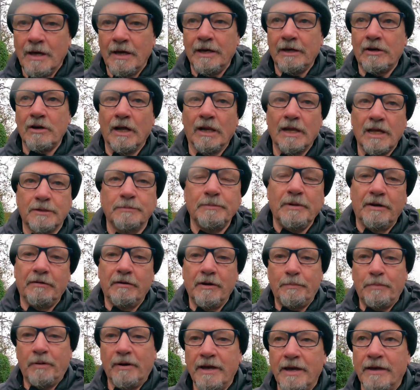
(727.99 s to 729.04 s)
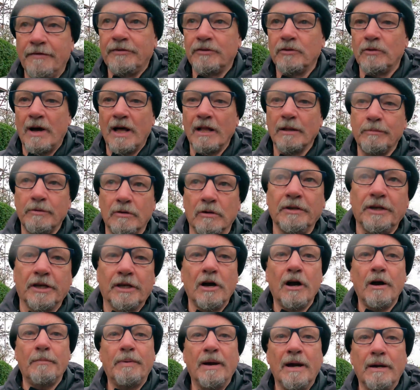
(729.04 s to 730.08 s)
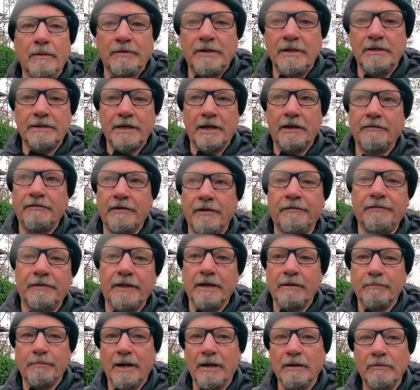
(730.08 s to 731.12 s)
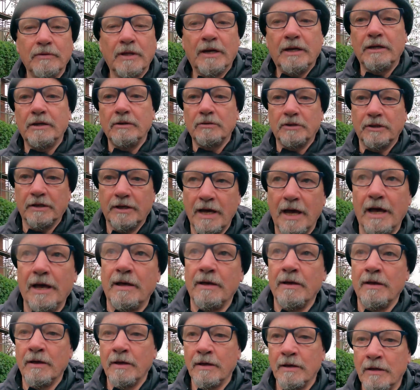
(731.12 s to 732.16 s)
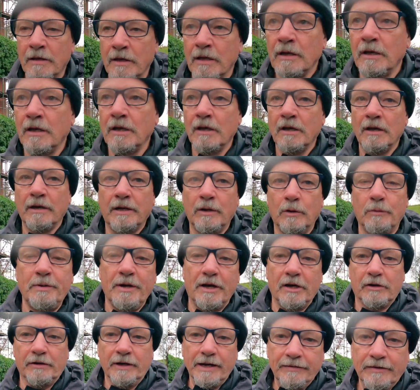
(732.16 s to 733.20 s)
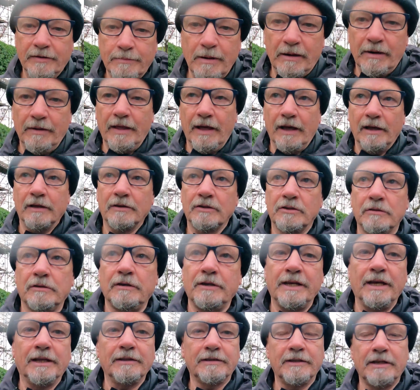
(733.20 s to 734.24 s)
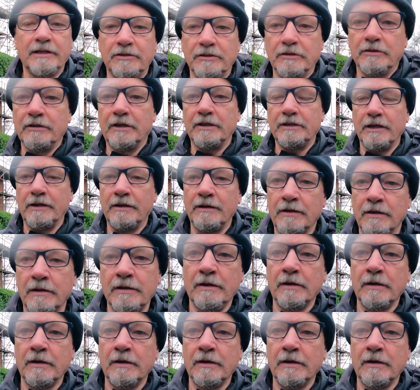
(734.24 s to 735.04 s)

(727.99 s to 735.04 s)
He got a last minute reprieve, so Albert only got £1 instead of £15 that he used to get. He was a bit aggrieved about that, so he handed his notice in.